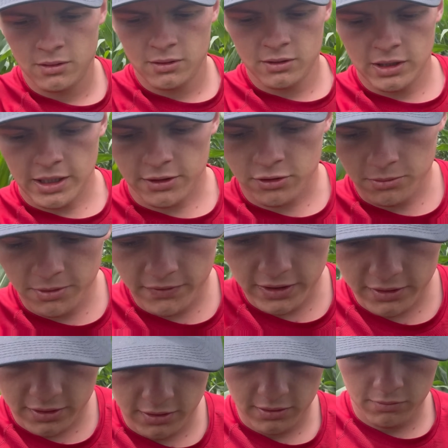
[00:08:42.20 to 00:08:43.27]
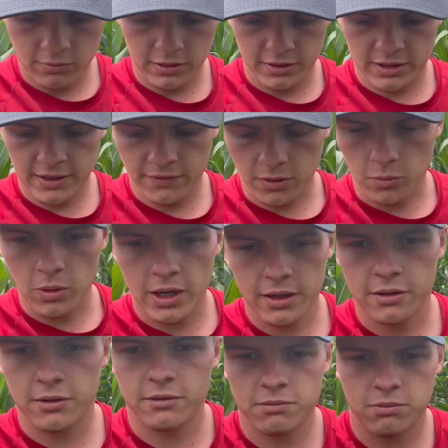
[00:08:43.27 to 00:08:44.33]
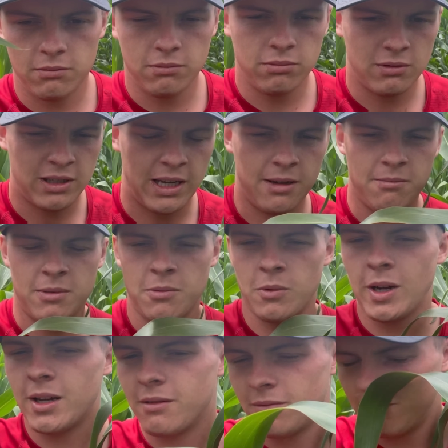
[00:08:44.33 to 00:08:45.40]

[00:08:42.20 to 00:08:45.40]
Yeah, some of it's, well, it's definitely wet because it's getting me wet,